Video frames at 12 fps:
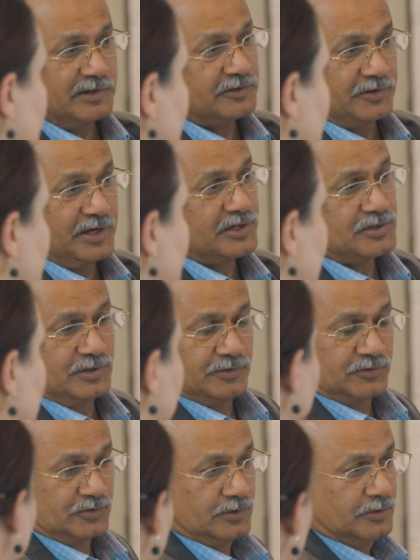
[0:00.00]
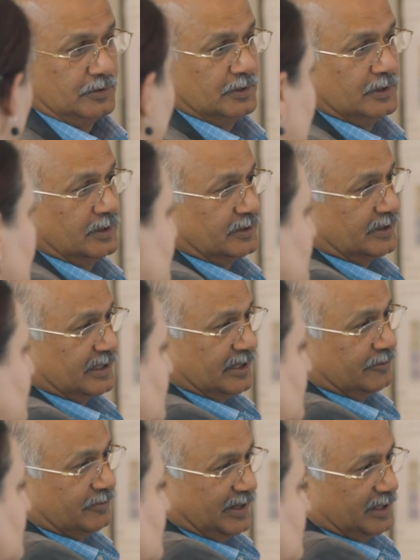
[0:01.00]
We really need to know what those
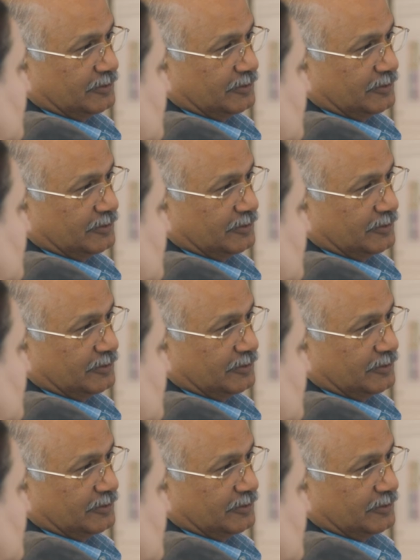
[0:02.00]
gaps